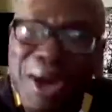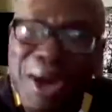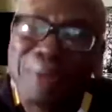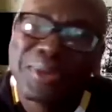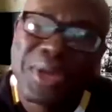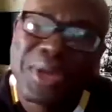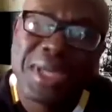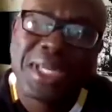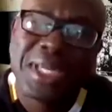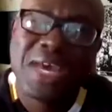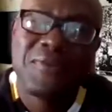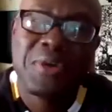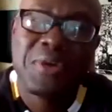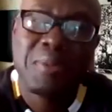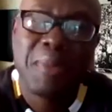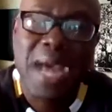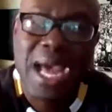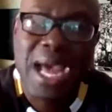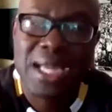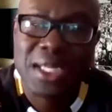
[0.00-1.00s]
hope they're giving
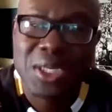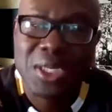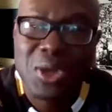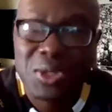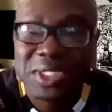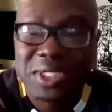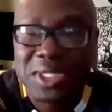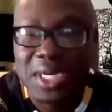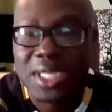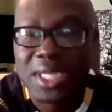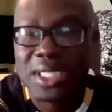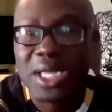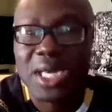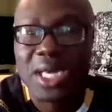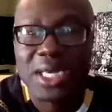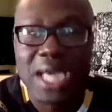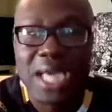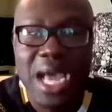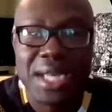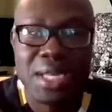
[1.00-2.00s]
back, to the
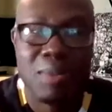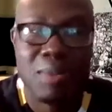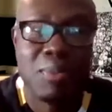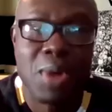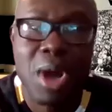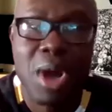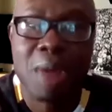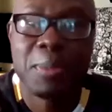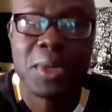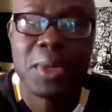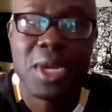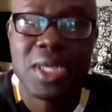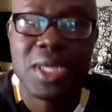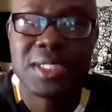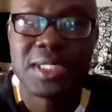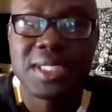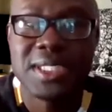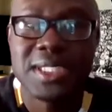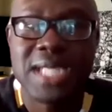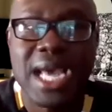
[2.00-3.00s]
young Ghanaian ball
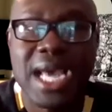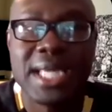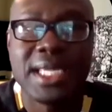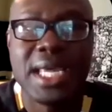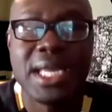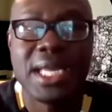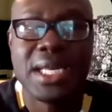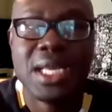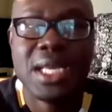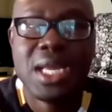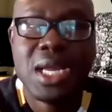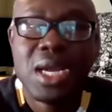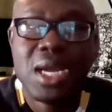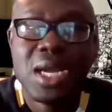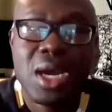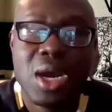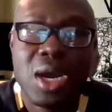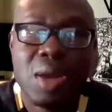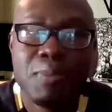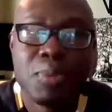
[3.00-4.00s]
players because I get
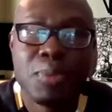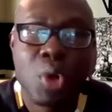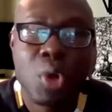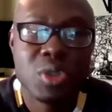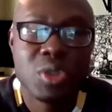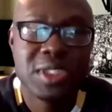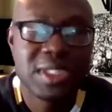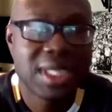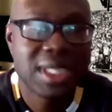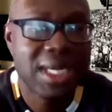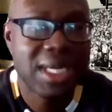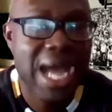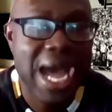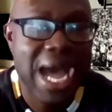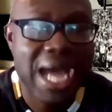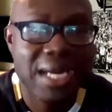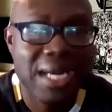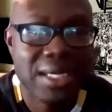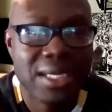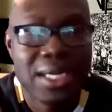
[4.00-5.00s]
approached a
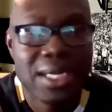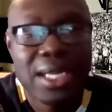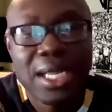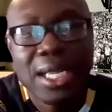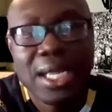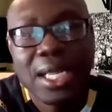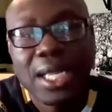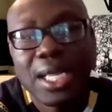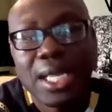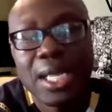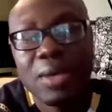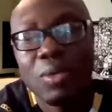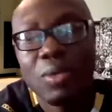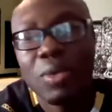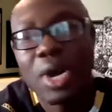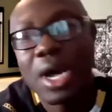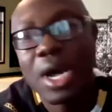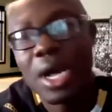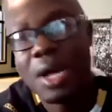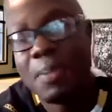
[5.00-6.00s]
lot
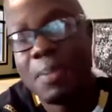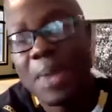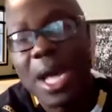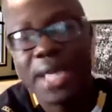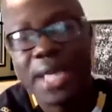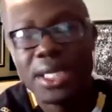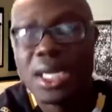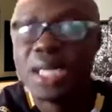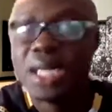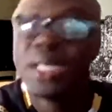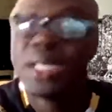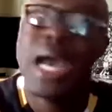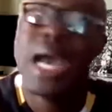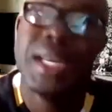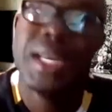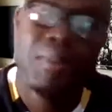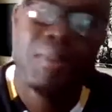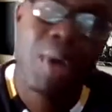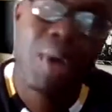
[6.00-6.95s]
by young Ghanaian